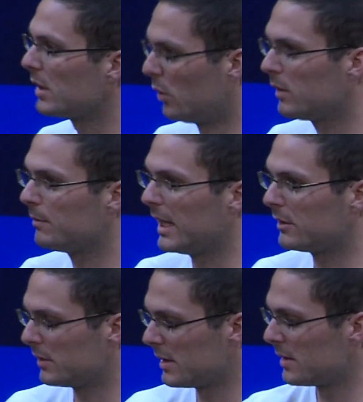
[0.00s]
old
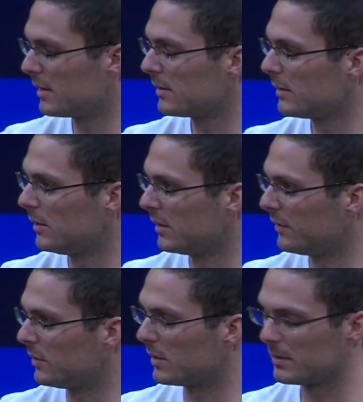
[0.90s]
mattress on the
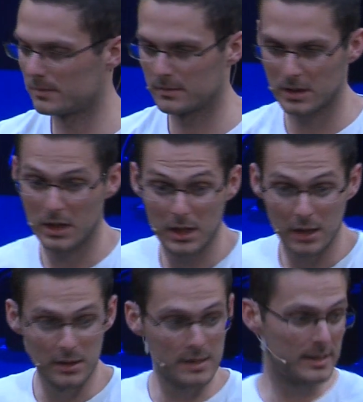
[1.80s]
floor.
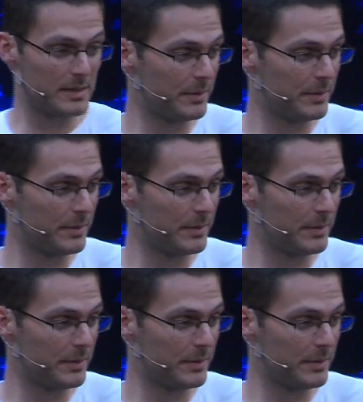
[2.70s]
This is